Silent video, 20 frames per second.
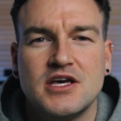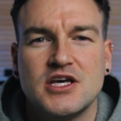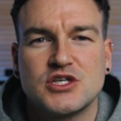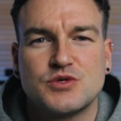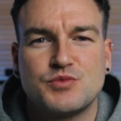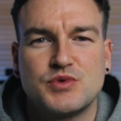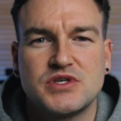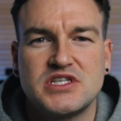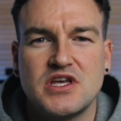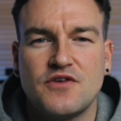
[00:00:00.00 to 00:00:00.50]

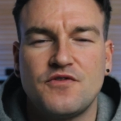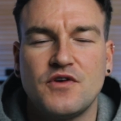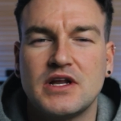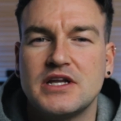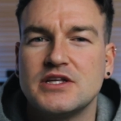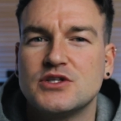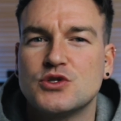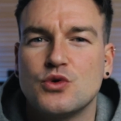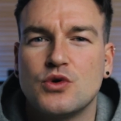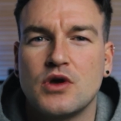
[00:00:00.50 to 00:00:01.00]

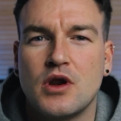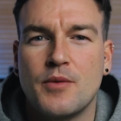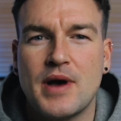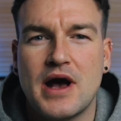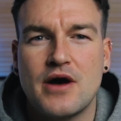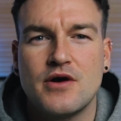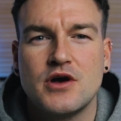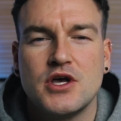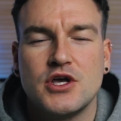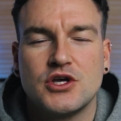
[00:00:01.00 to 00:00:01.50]
specifically talking
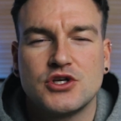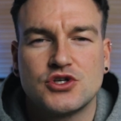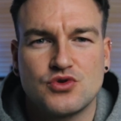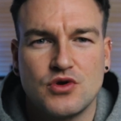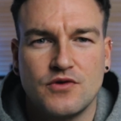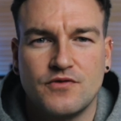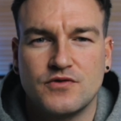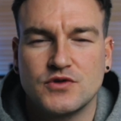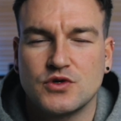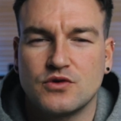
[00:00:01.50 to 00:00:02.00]
about
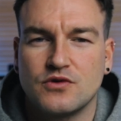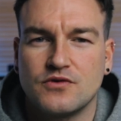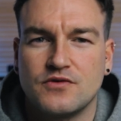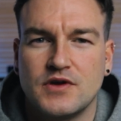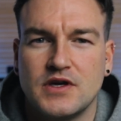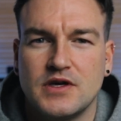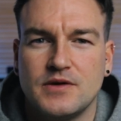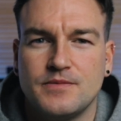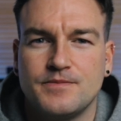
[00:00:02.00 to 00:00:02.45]
street photography.